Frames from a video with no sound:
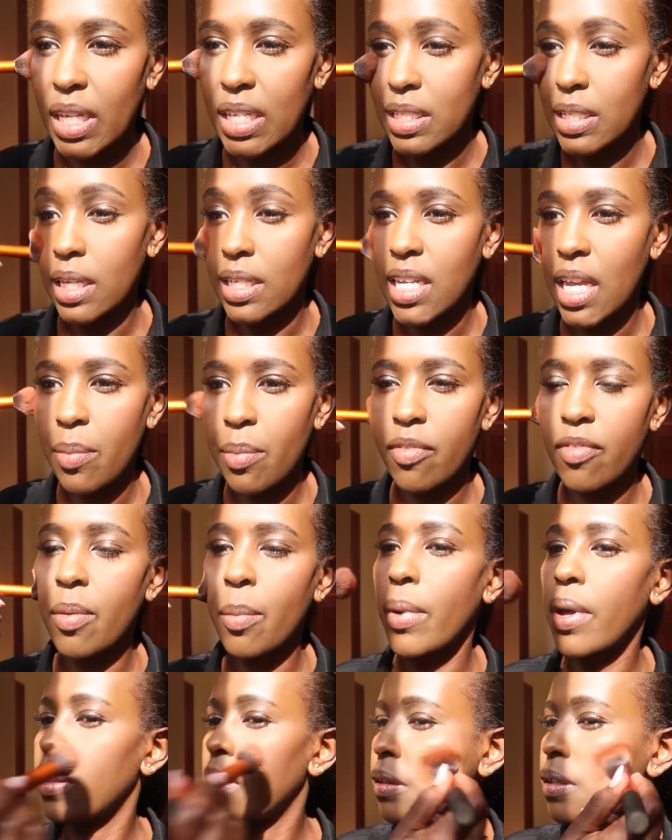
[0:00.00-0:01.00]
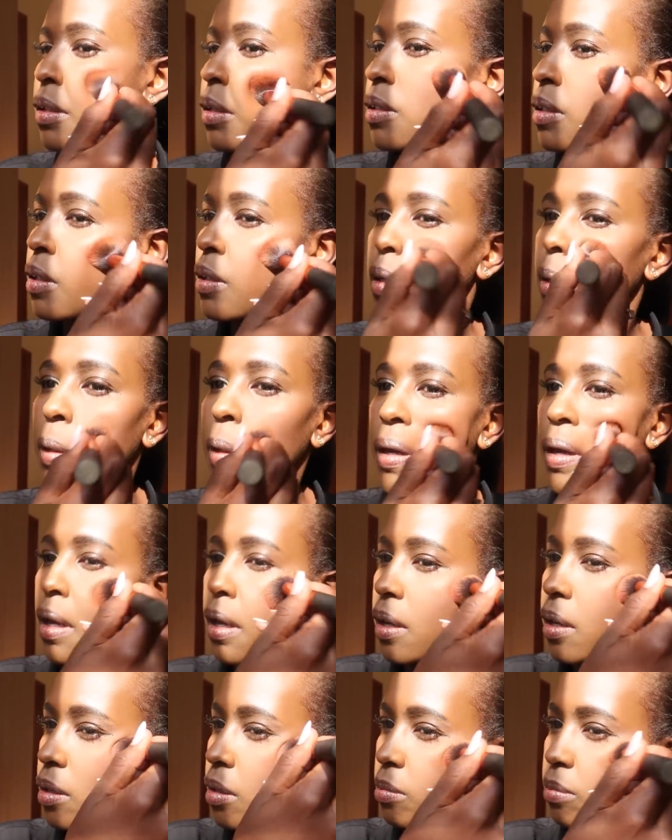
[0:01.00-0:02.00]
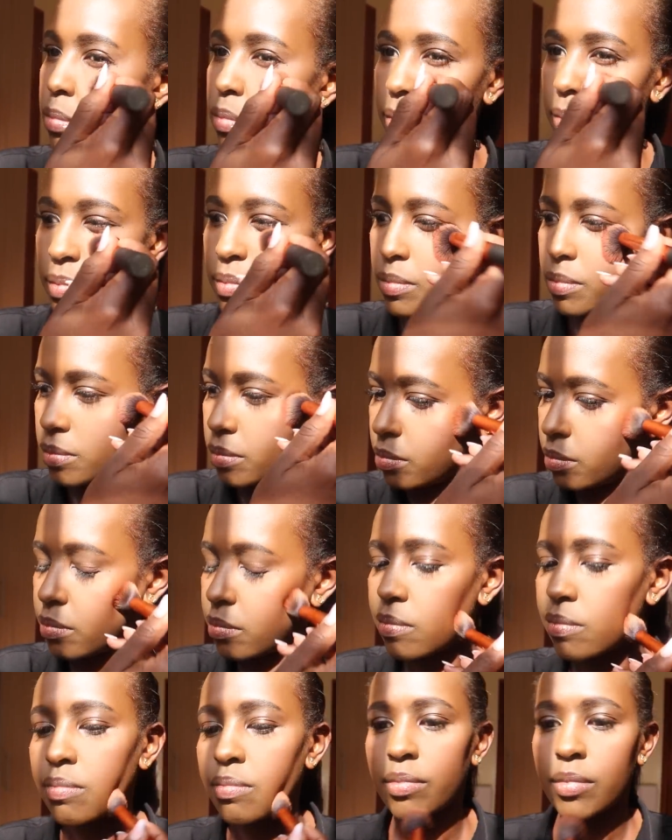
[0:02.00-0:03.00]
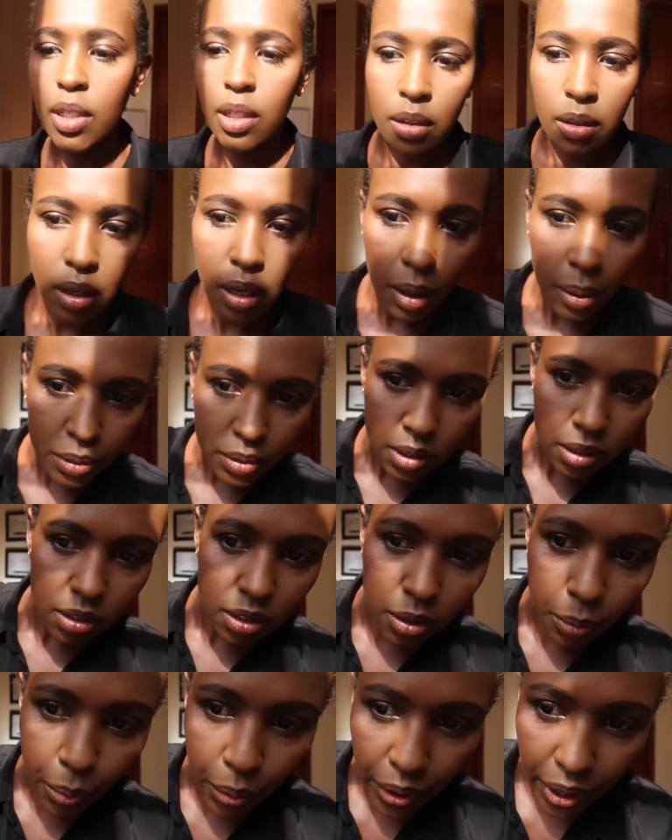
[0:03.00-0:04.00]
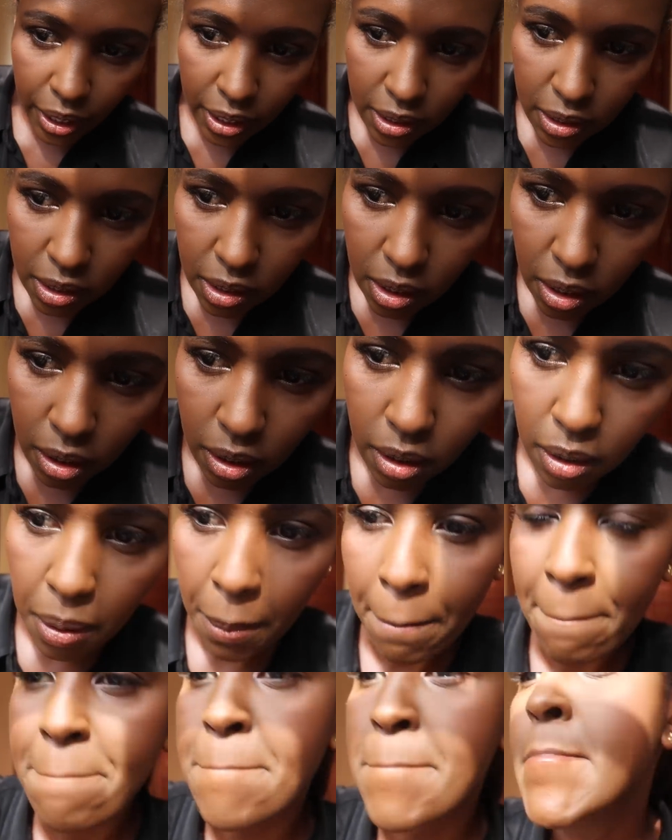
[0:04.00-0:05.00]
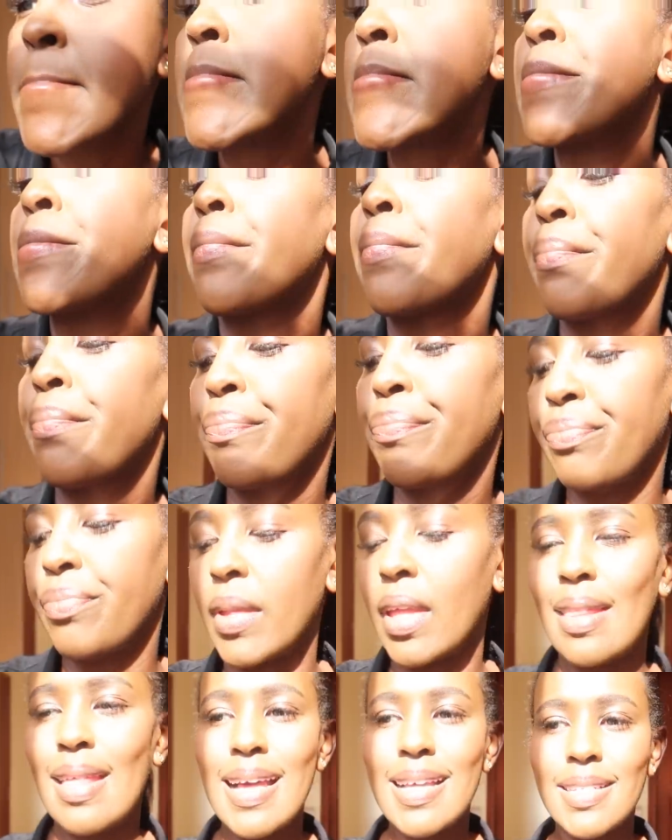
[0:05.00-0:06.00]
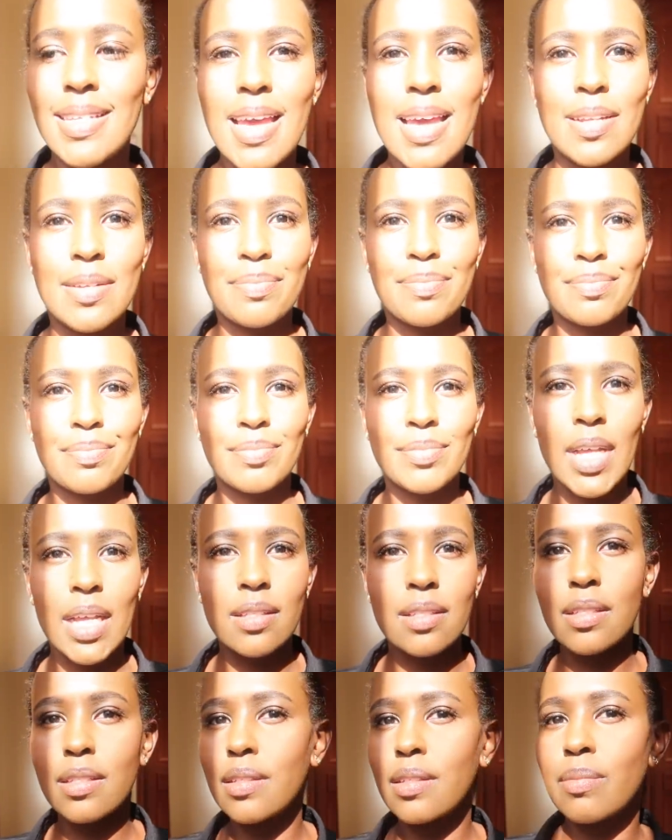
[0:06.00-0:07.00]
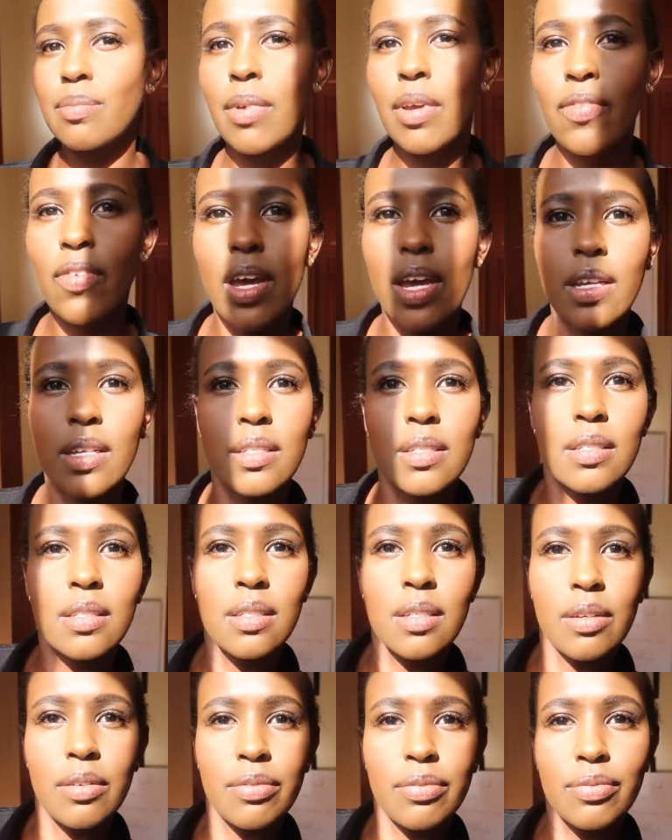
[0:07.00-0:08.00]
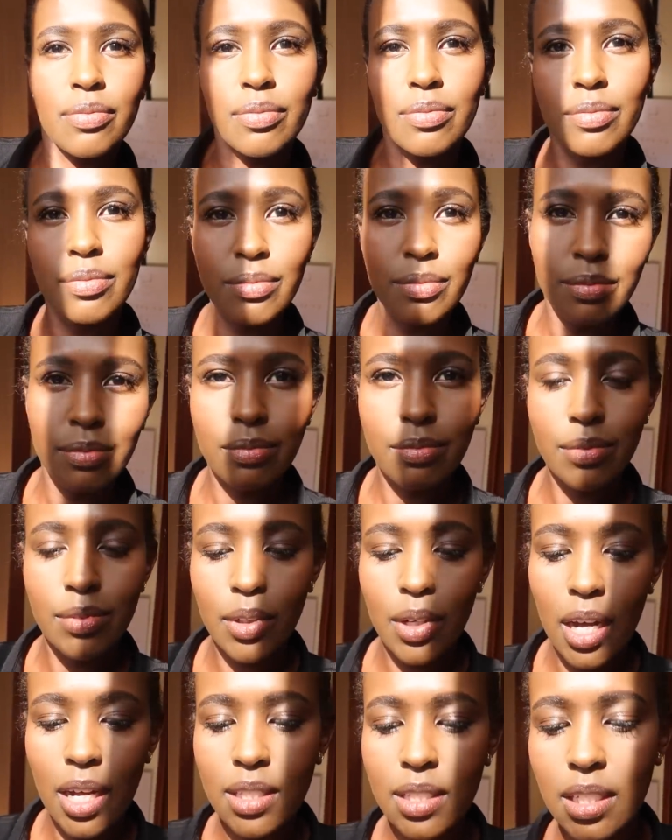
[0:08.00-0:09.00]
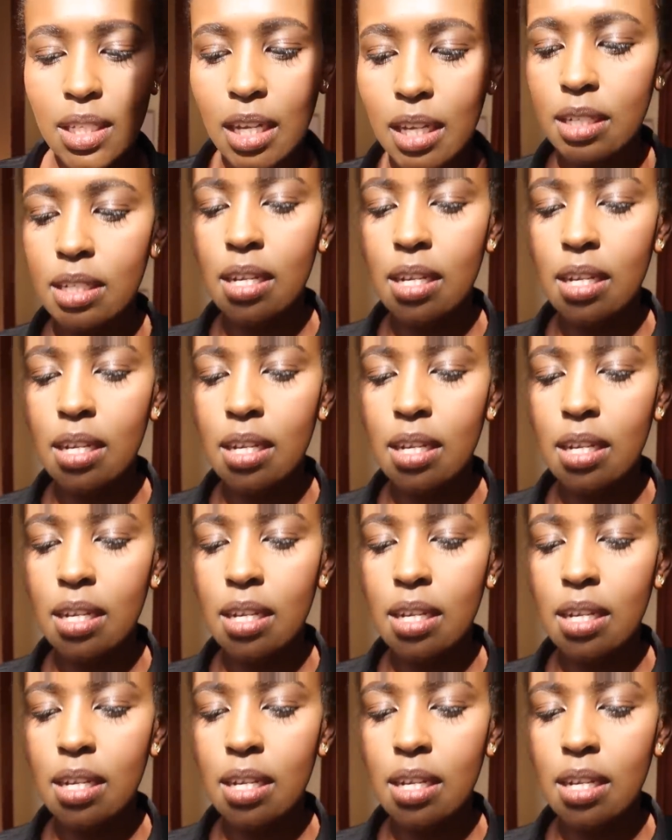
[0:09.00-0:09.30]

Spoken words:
it's that time of the month. I wasn't surprised. That's it. That's my face. If you can't see